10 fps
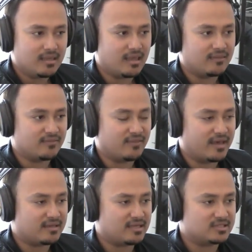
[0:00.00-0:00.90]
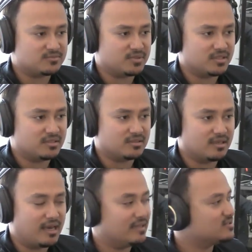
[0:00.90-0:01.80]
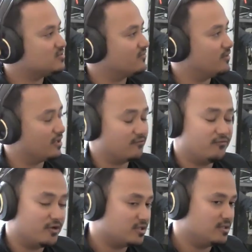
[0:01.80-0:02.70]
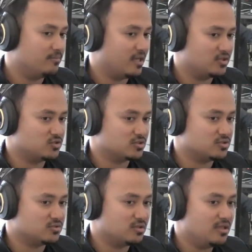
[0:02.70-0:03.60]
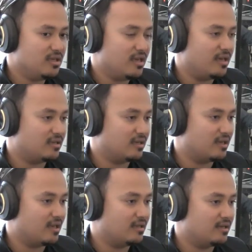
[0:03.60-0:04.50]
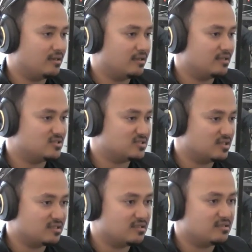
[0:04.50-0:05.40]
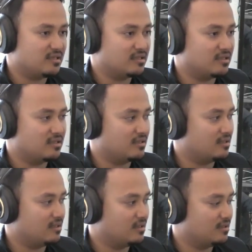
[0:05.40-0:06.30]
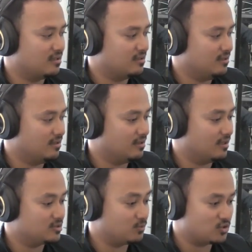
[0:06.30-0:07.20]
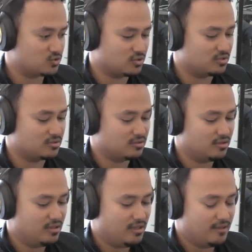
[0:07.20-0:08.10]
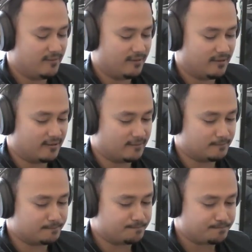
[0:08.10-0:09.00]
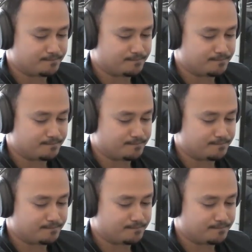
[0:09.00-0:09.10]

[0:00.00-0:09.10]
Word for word: And that has been it's like fucking magic, dude. And I and I and I study it and I and I and I and I especially um